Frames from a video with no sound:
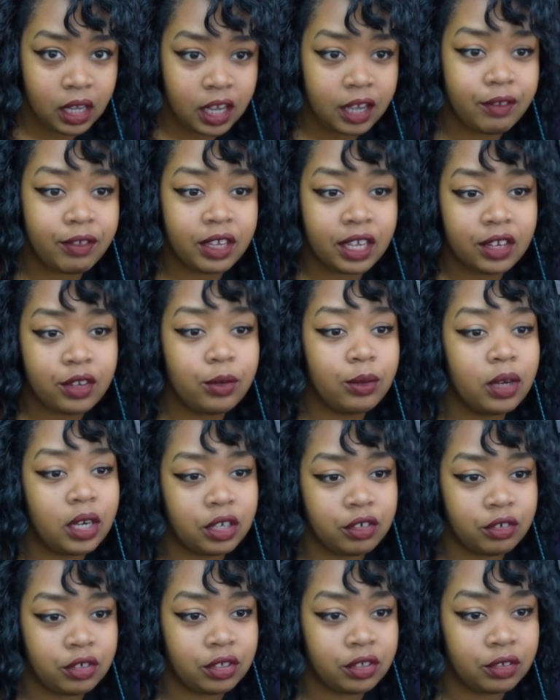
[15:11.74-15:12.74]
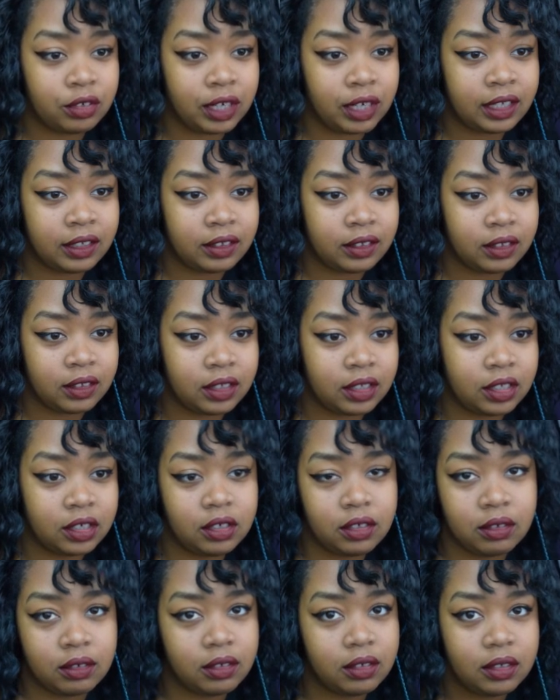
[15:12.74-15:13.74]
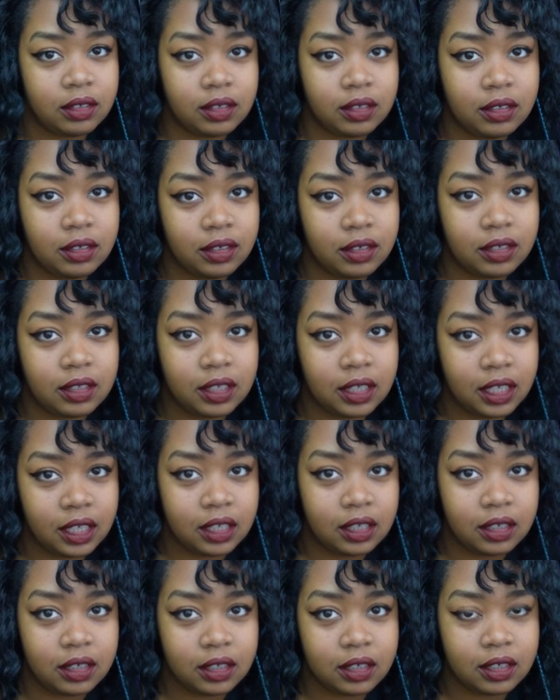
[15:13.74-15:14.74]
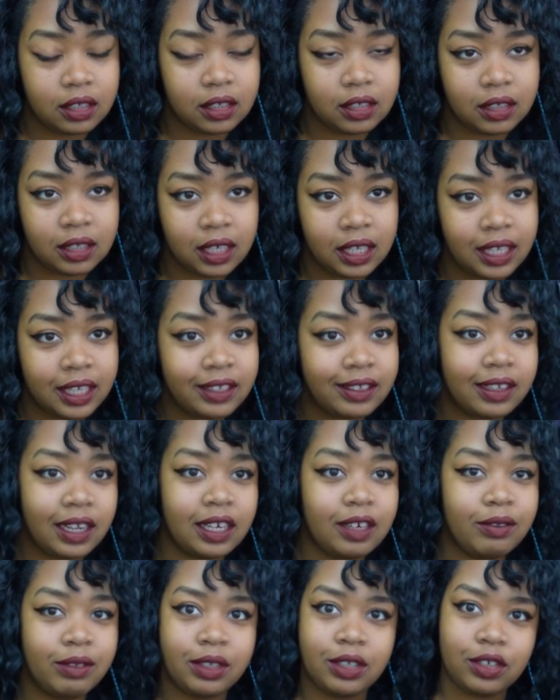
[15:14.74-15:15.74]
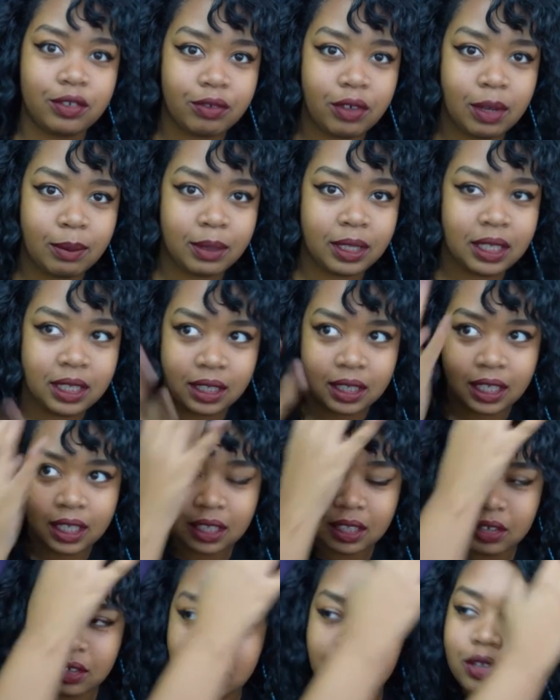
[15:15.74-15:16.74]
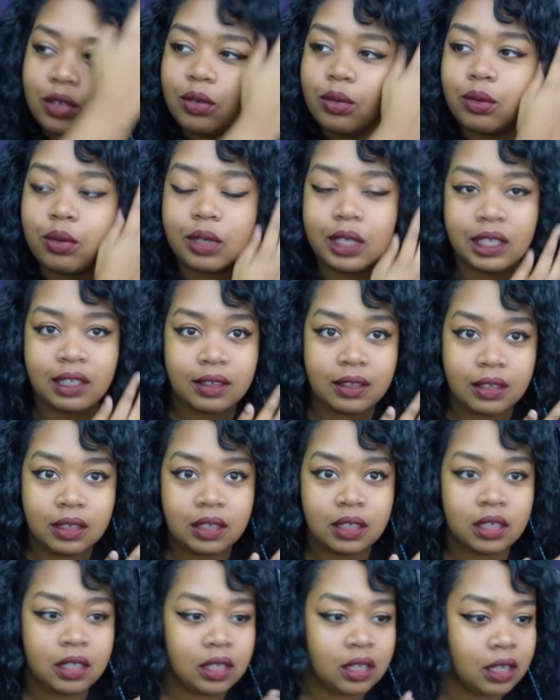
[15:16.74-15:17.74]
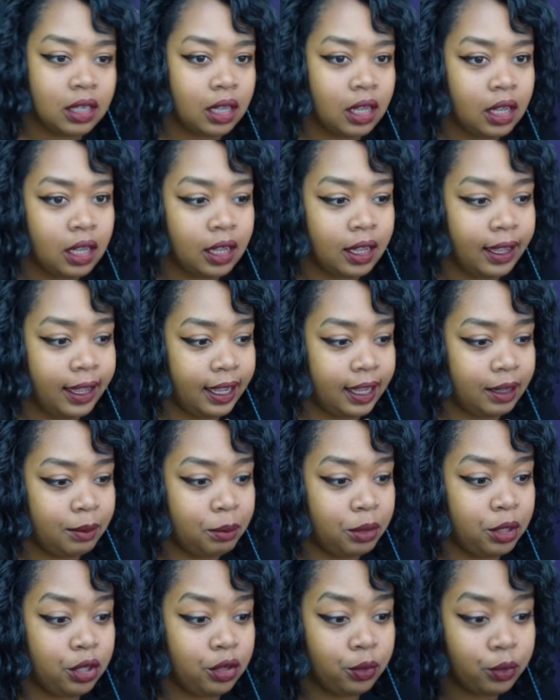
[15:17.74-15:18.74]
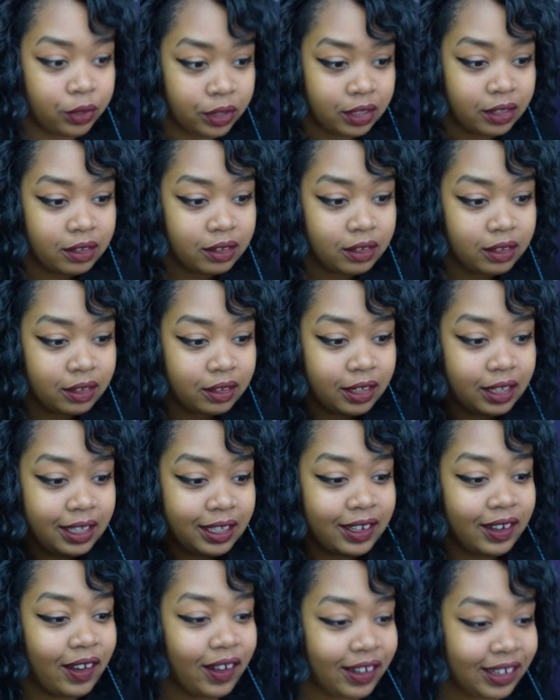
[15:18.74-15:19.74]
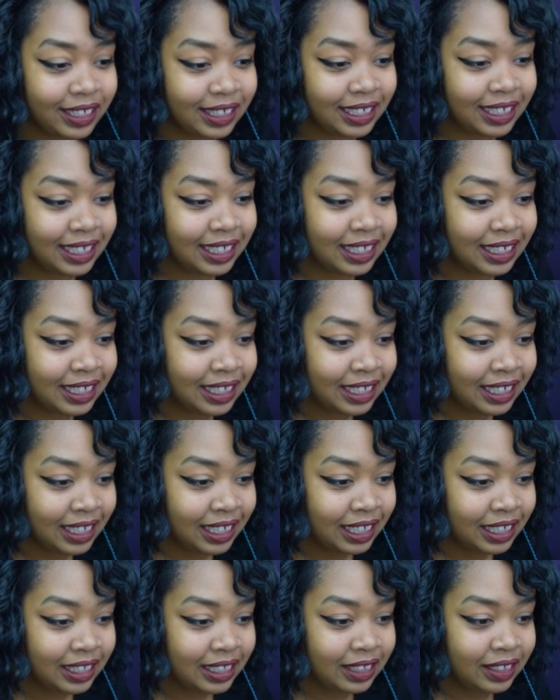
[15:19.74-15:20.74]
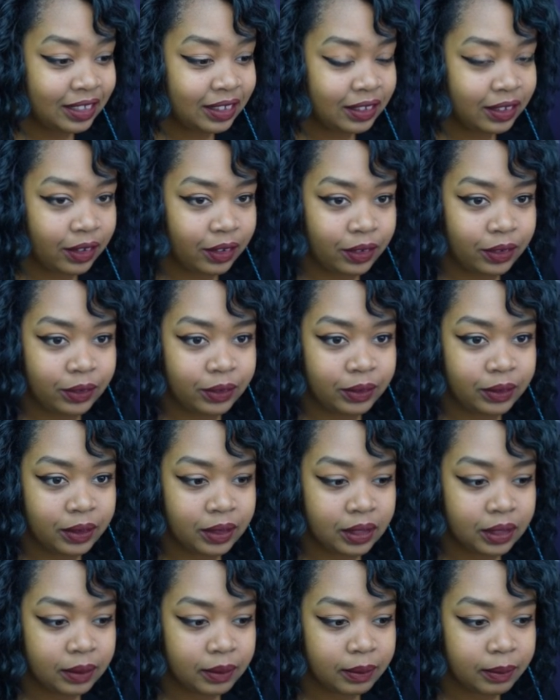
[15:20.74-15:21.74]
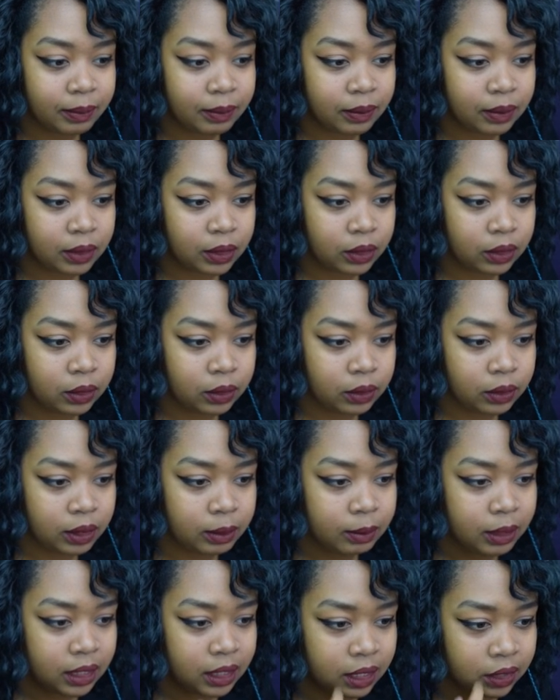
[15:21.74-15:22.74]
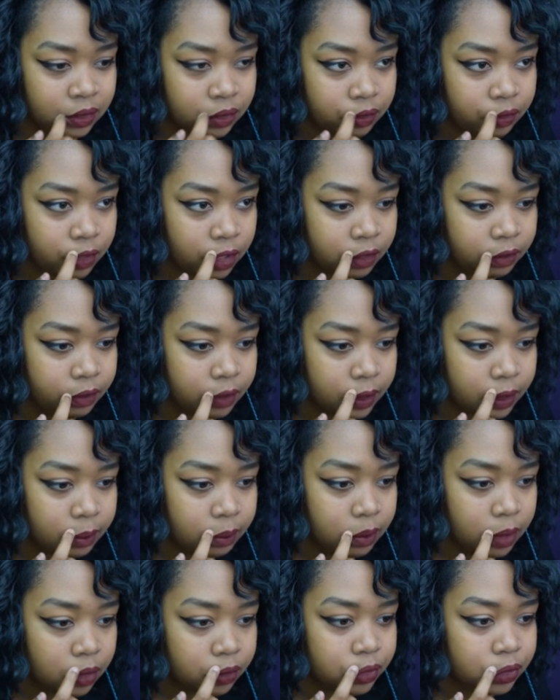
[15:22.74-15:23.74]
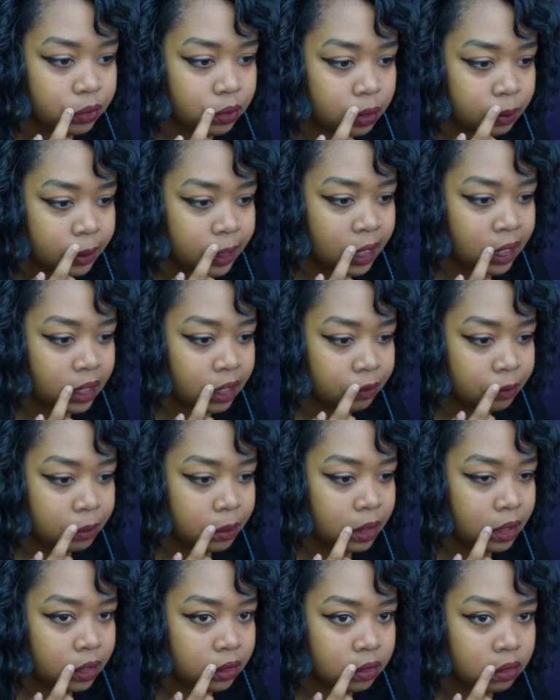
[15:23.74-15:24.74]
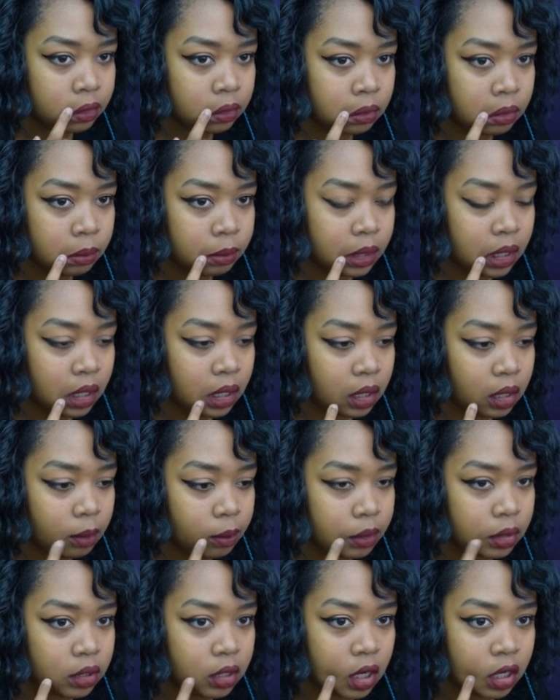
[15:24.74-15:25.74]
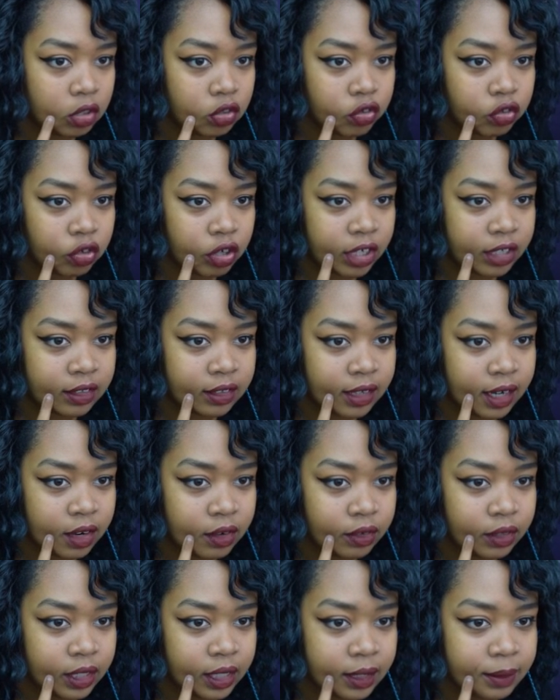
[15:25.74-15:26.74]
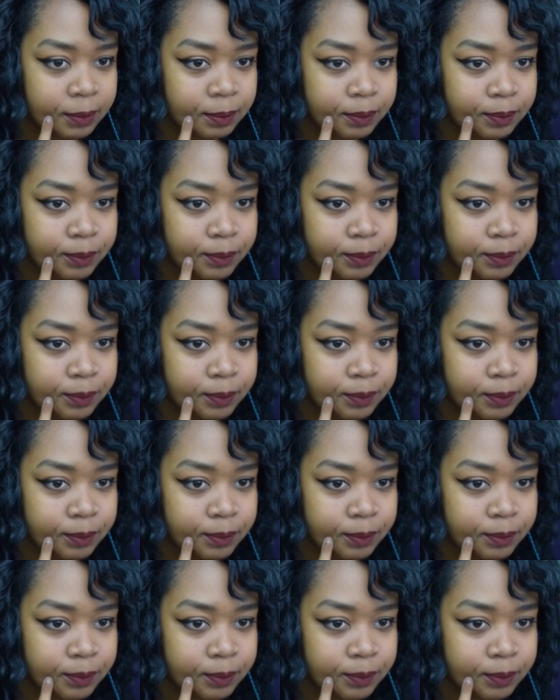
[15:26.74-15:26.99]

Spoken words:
if they get to 100 stress, they're like, it's not even just vomiting, like they're gonna go crazy and be useless to the colony. So, oh, I made that too far for them. Oh, sore back. Everybody has a sore back, but not stressed out yet.